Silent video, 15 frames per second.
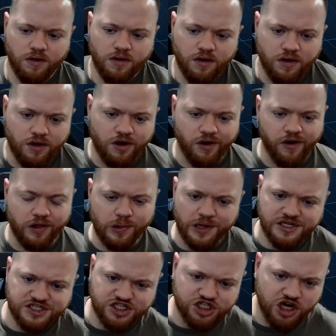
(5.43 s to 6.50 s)
Alright,
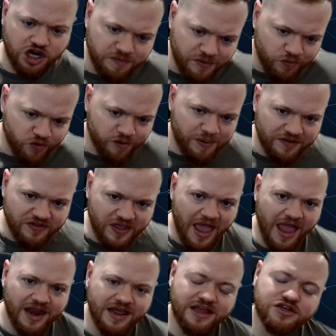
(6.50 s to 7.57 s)
ladies and gentlemen, we're about to
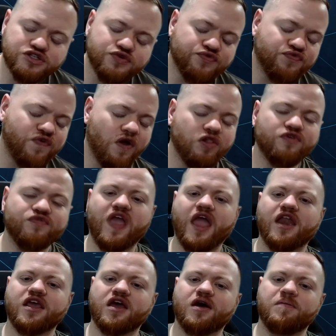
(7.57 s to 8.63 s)
head into Fall of
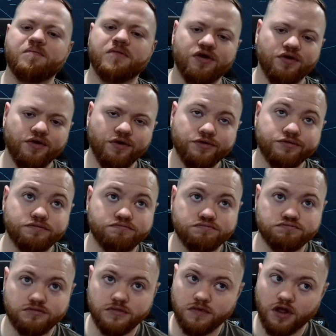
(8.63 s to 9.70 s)
Cadia Mirror
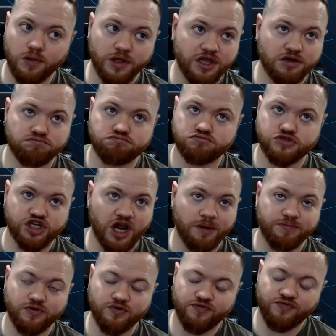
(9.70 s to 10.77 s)
Elite
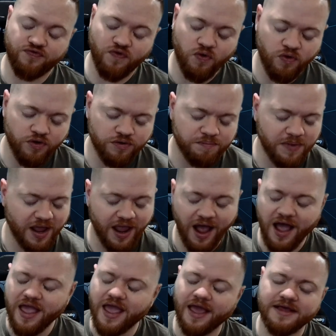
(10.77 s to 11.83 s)
Chapter 4. Man,
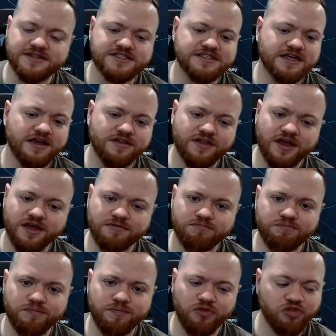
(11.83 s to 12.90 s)
I hate saying that,
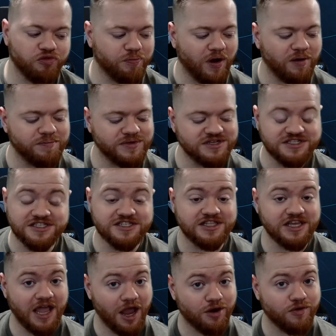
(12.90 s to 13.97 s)
but the problem is
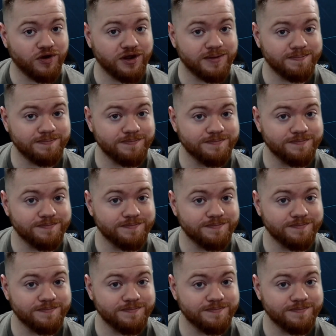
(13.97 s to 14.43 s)
the acronym.